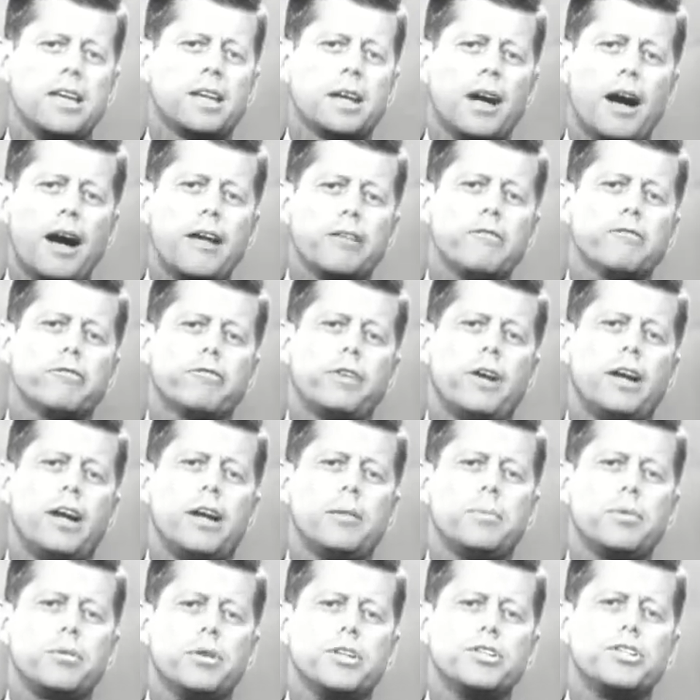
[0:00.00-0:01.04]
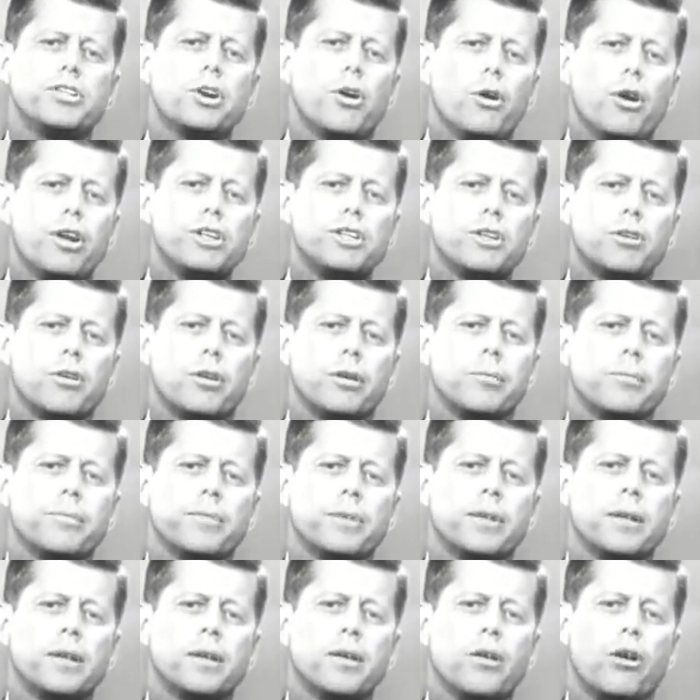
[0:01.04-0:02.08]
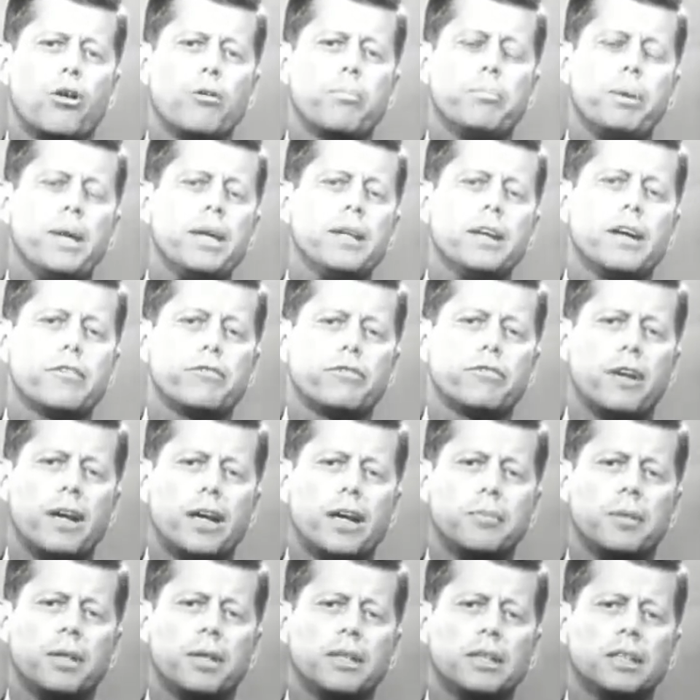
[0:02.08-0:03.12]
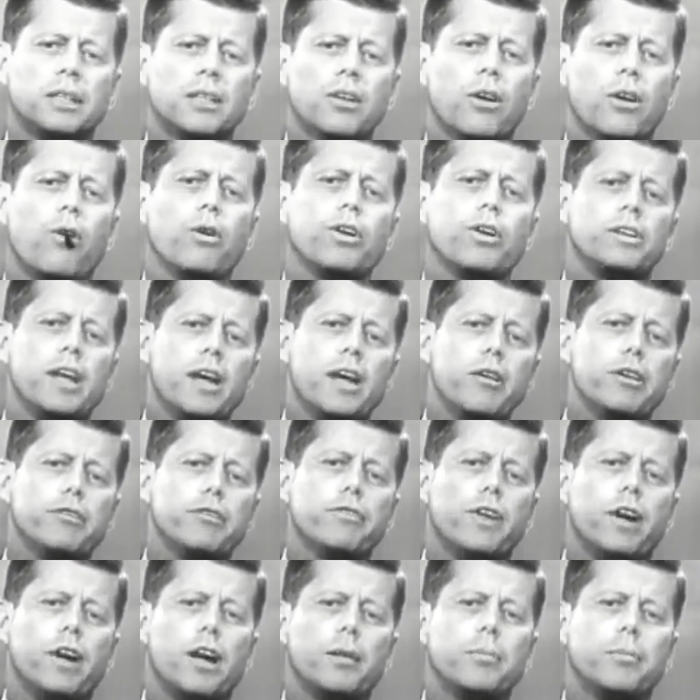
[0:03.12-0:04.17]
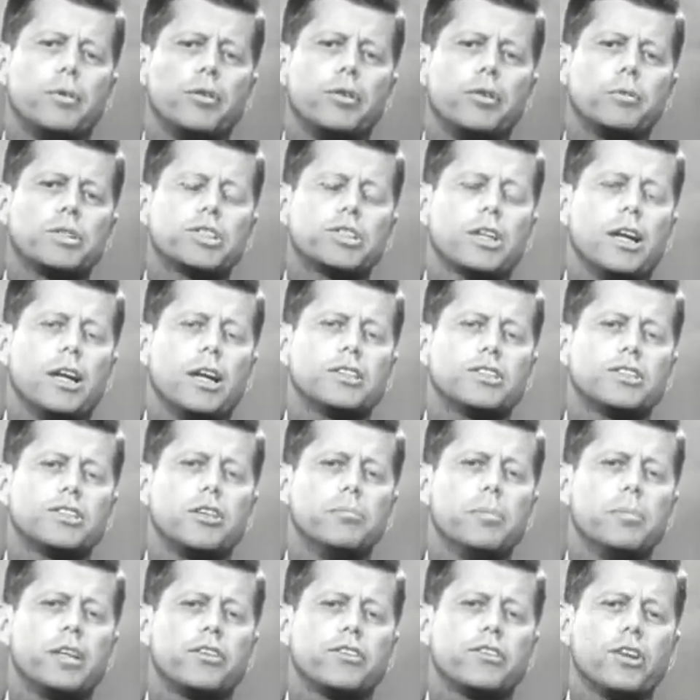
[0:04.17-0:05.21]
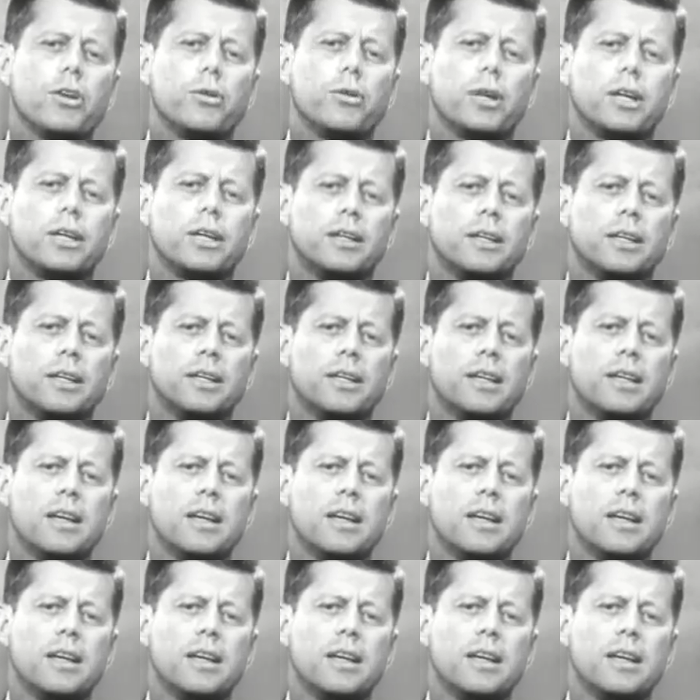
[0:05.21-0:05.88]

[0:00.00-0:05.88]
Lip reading: A cotton farmer in Georgia, or a peanut farmer, or a dairy farmer in Wisconsin or Minnesota,